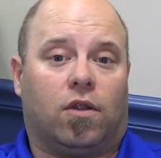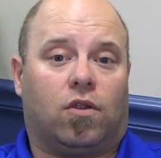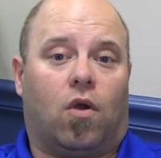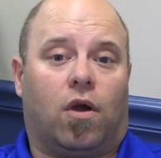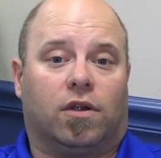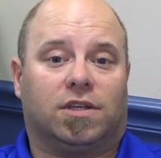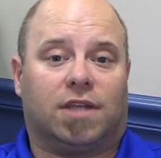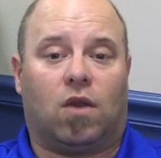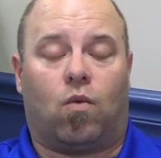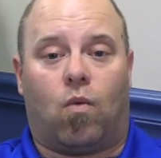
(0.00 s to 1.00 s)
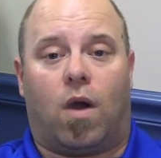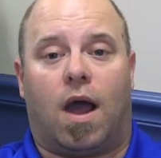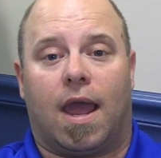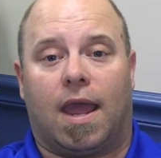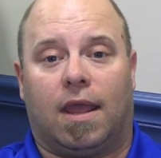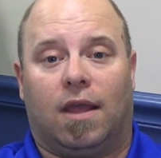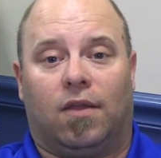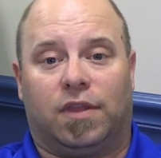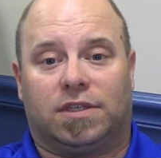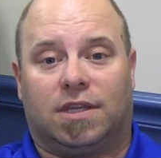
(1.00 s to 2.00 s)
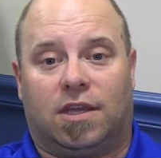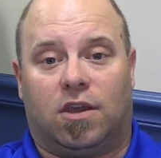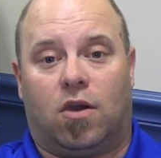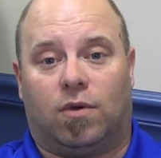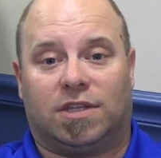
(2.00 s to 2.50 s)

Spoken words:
don't understand why the CEO